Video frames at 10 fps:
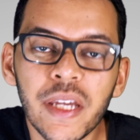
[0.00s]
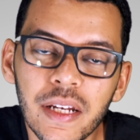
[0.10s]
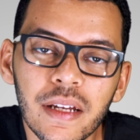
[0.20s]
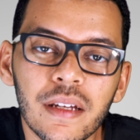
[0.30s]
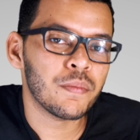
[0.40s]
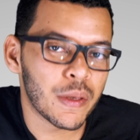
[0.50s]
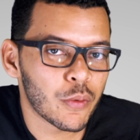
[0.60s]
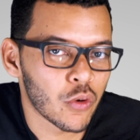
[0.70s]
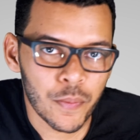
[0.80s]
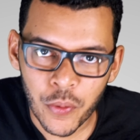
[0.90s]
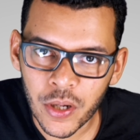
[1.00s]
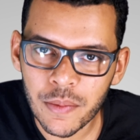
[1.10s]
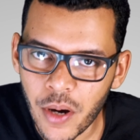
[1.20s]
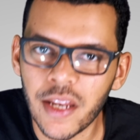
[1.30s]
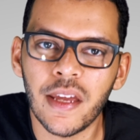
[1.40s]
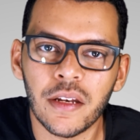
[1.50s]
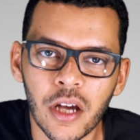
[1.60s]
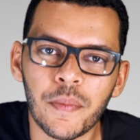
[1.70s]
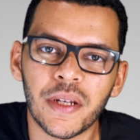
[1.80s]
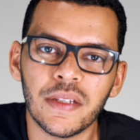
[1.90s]
meaning people who are putting money in
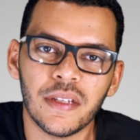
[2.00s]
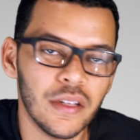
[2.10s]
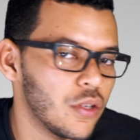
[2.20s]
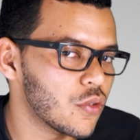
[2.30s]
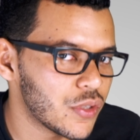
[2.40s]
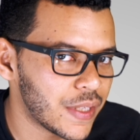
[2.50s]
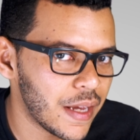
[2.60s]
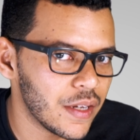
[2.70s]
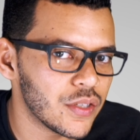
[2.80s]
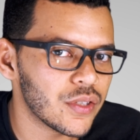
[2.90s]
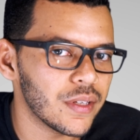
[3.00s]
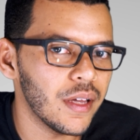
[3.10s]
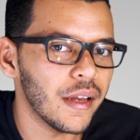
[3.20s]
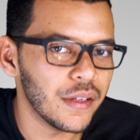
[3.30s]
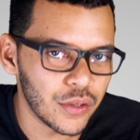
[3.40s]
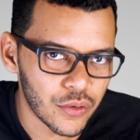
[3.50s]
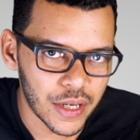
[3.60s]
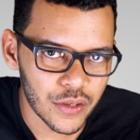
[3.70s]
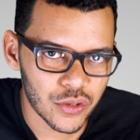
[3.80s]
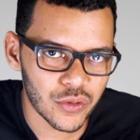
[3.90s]
companies in your stage and in your
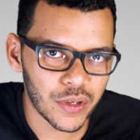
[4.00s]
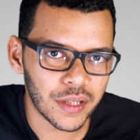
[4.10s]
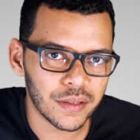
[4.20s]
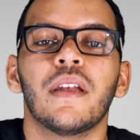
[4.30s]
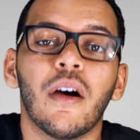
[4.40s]
industry.